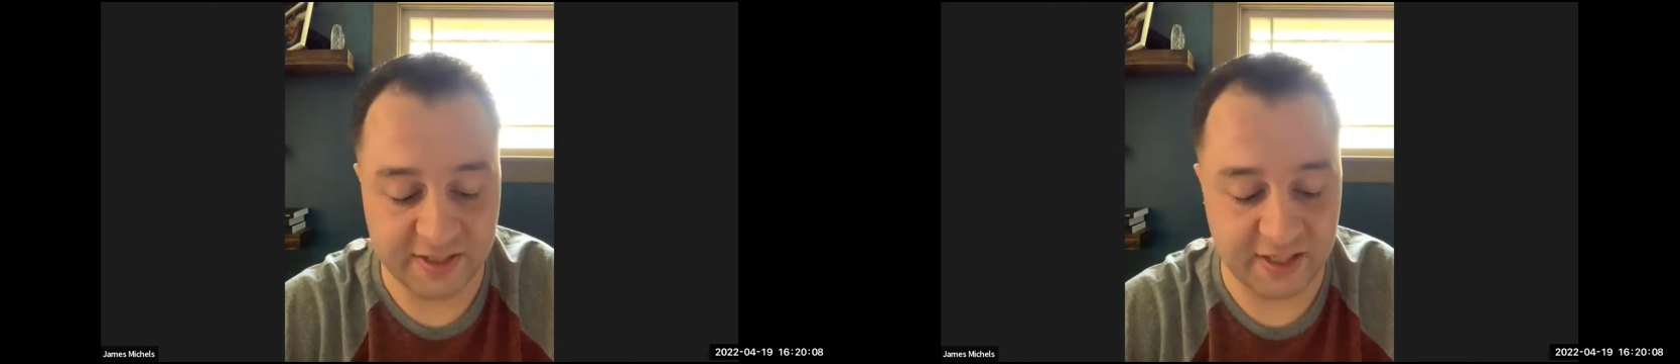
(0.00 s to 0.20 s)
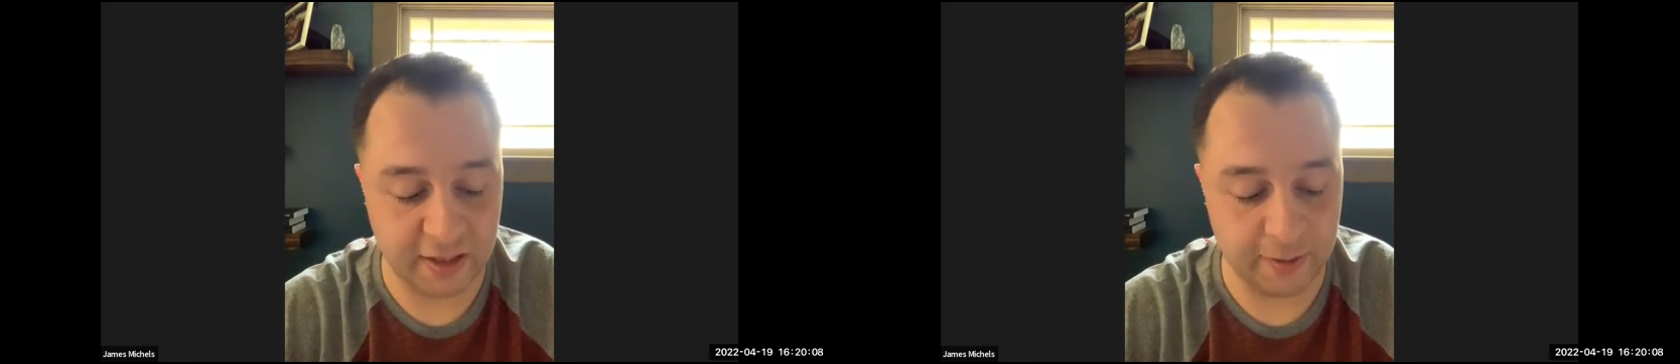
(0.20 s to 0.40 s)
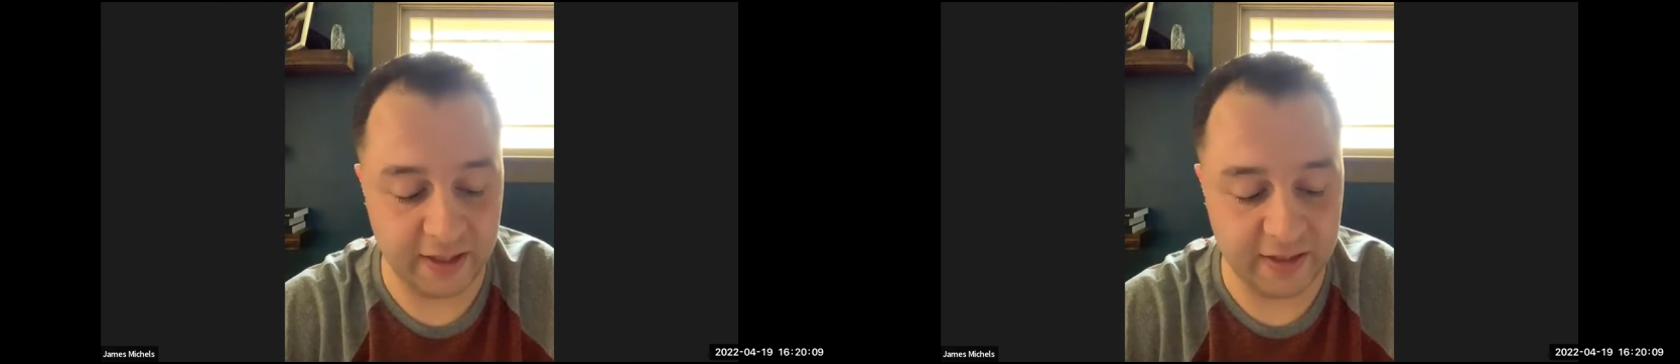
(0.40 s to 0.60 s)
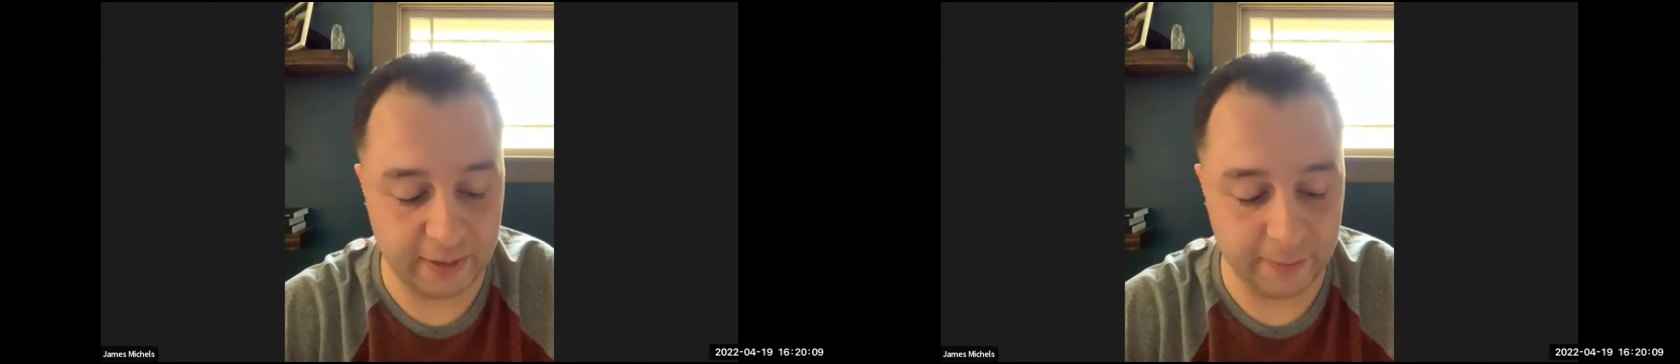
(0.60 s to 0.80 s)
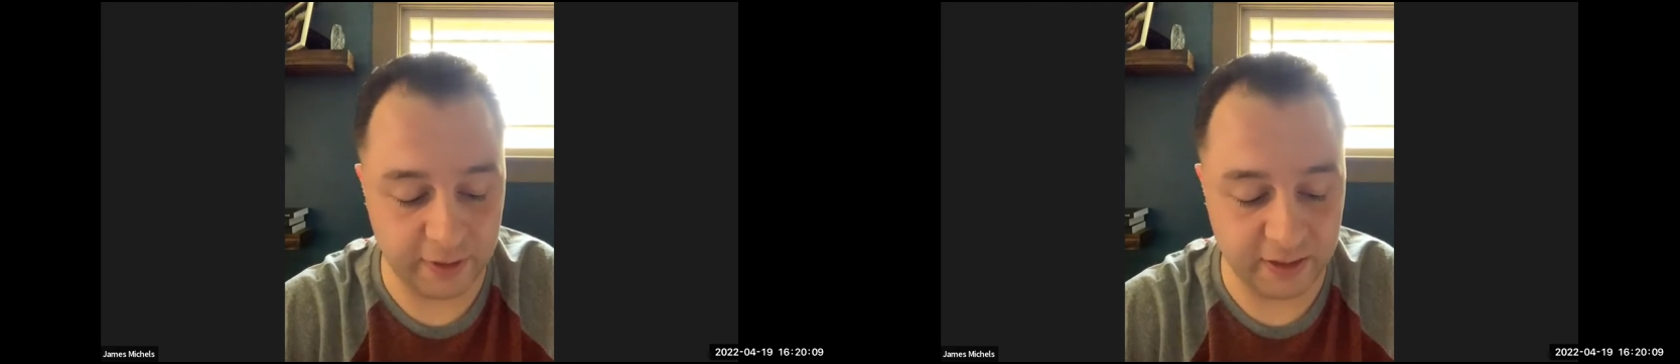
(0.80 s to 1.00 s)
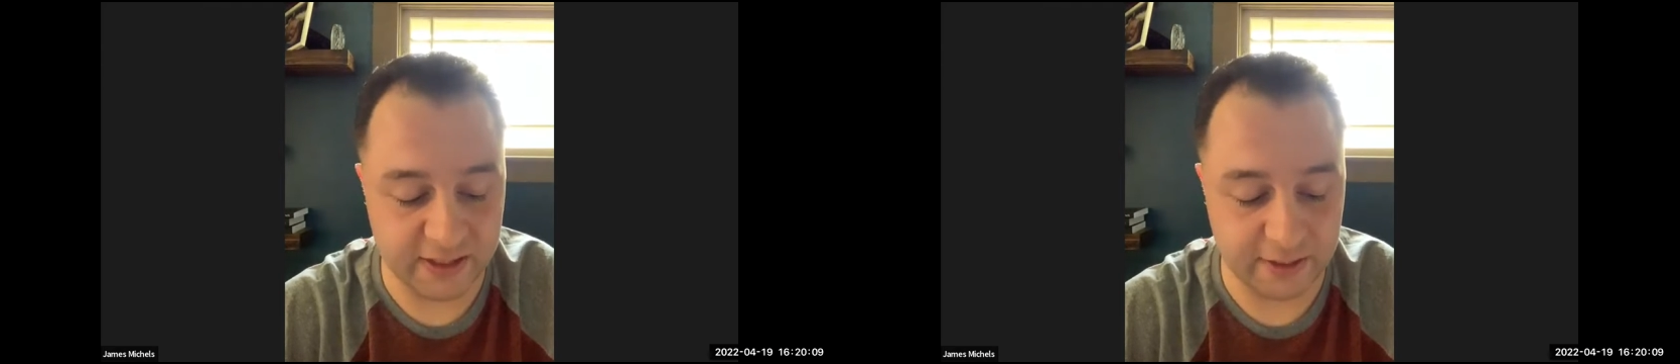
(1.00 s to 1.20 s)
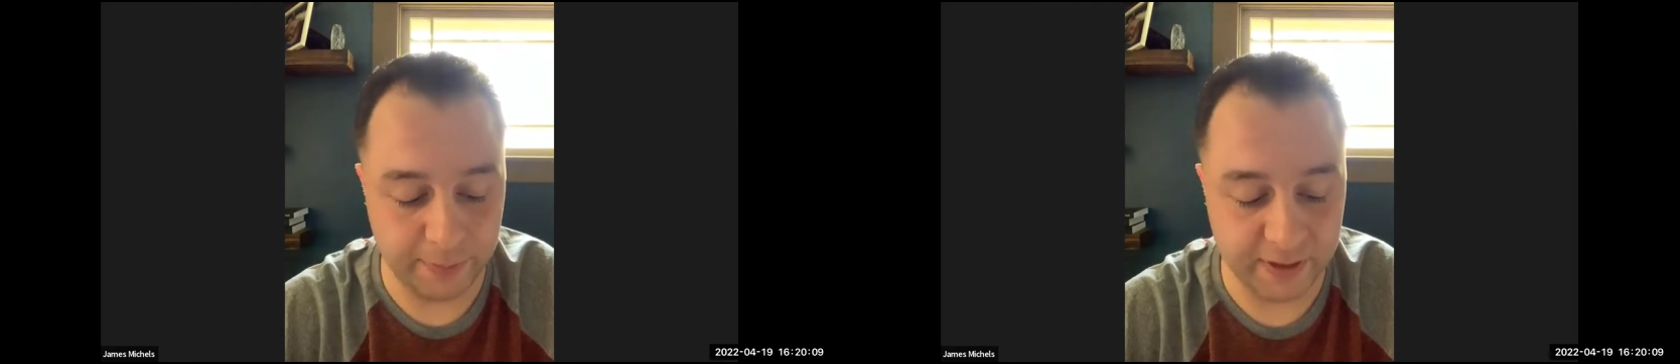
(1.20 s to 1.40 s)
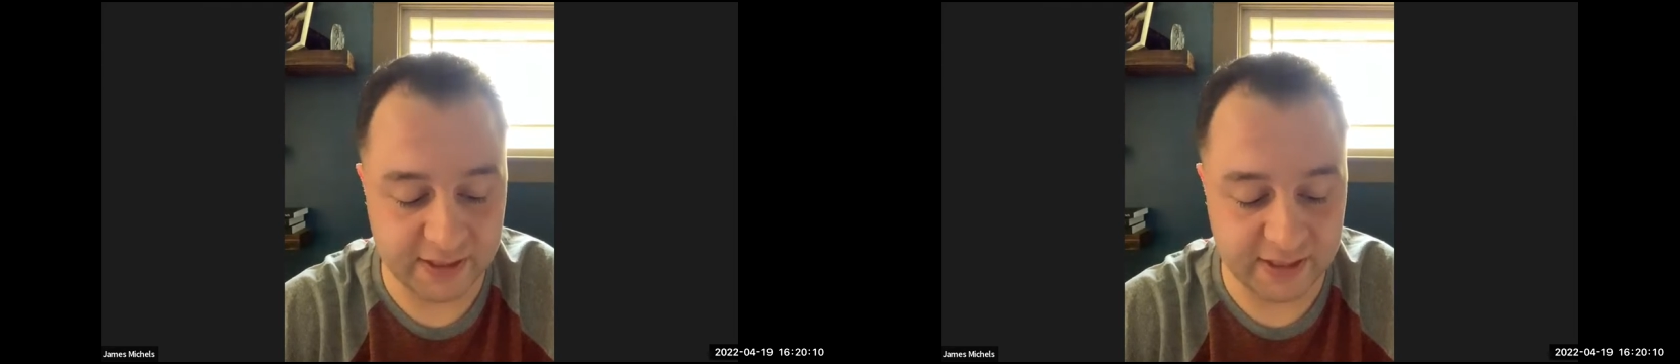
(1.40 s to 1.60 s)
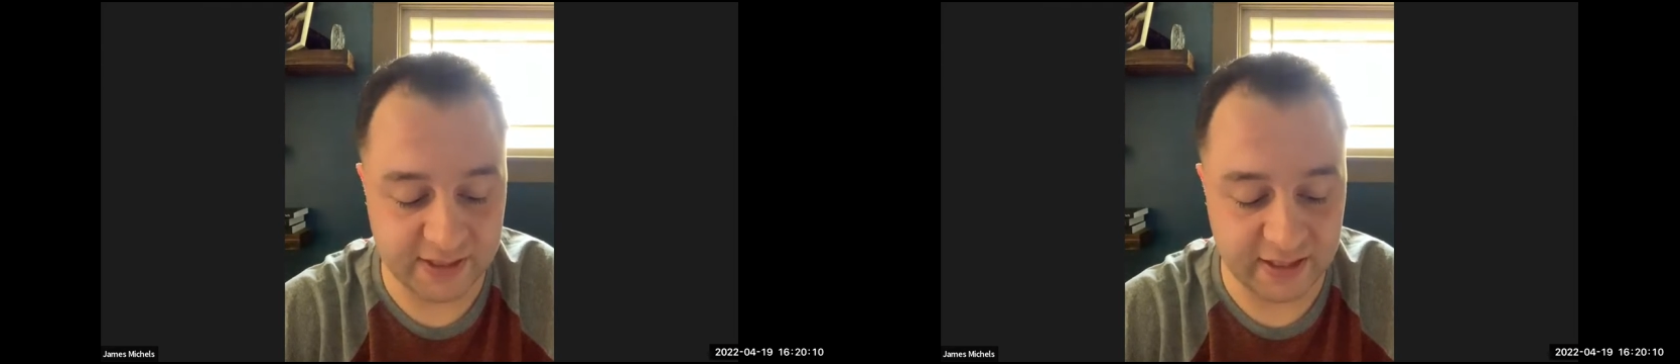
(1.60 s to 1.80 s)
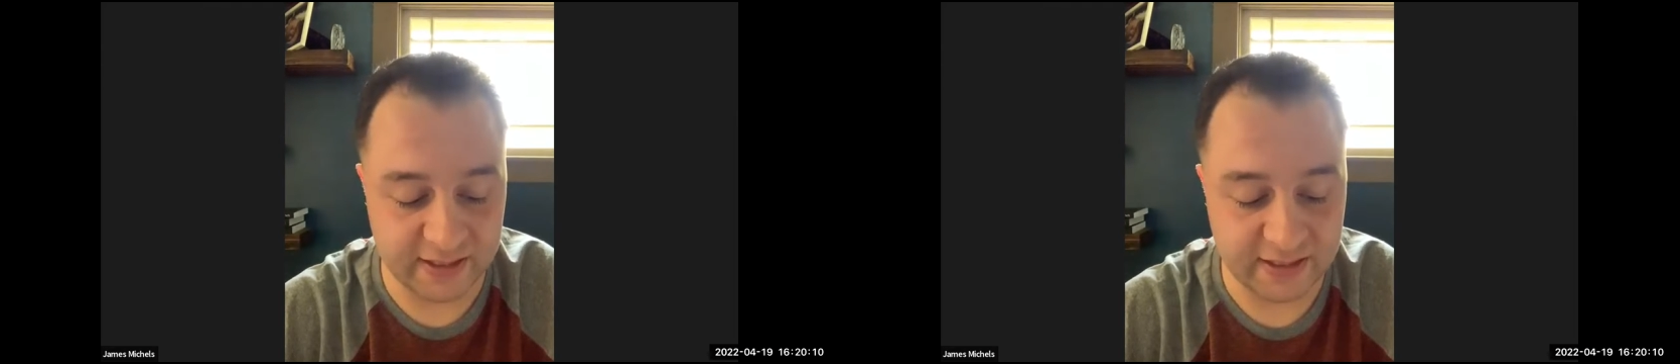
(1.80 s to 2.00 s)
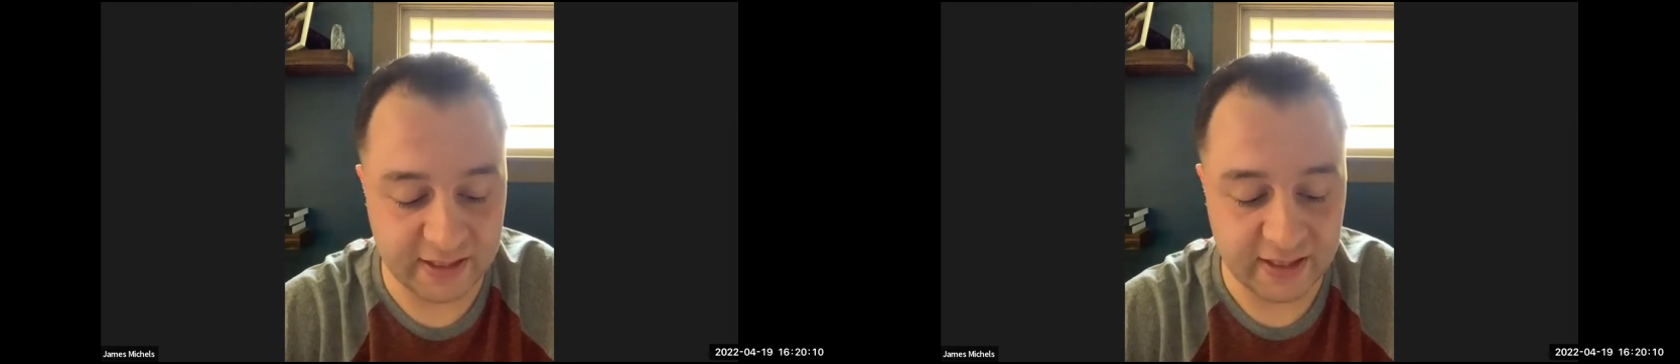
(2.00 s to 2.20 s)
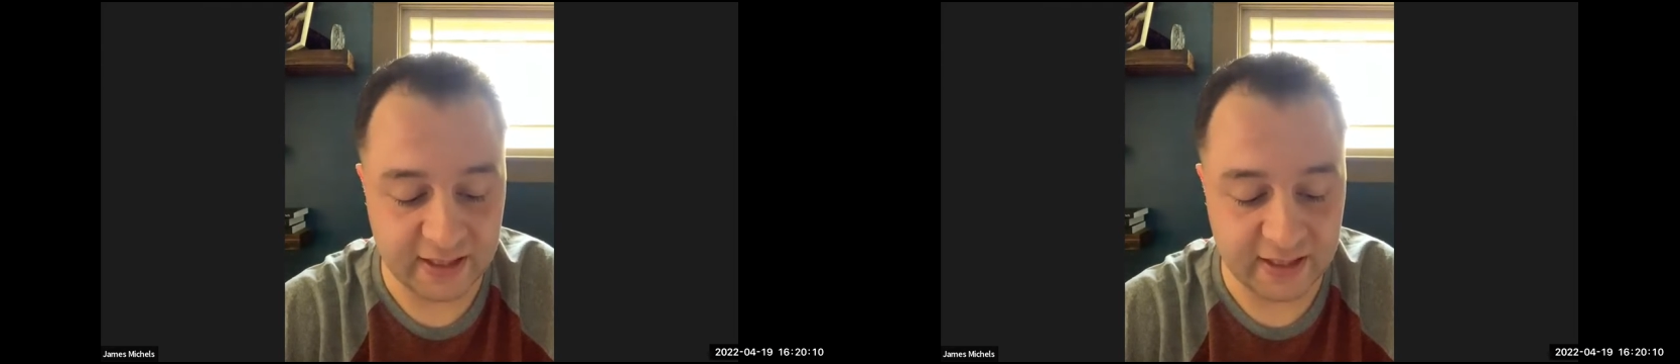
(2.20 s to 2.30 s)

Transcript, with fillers: The second man then placed the business end